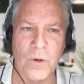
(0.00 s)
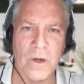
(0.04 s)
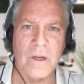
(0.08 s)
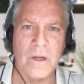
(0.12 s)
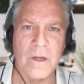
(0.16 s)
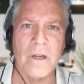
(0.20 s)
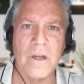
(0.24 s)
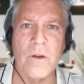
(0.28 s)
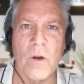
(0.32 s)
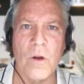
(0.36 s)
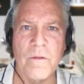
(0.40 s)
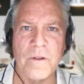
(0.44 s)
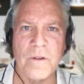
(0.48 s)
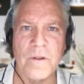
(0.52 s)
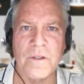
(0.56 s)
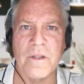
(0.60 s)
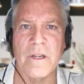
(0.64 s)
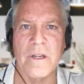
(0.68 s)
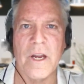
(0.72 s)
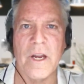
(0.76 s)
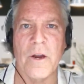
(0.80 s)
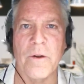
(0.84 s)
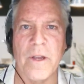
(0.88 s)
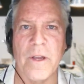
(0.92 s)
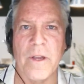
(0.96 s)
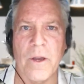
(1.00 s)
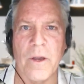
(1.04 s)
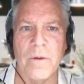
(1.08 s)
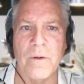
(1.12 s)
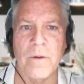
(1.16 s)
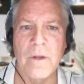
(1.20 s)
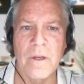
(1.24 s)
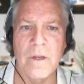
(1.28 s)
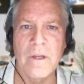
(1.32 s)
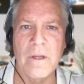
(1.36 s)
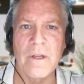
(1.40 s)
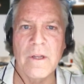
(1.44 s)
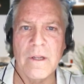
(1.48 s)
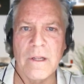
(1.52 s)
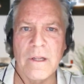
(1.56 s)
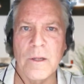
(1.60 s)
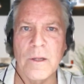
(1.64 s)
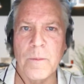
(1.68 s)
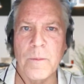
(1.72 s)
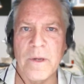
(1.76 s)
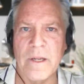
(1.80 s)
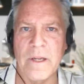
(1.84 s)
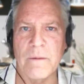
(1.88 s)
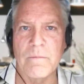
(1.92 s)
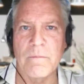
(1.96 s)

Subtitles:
And we're going to go over a scenario a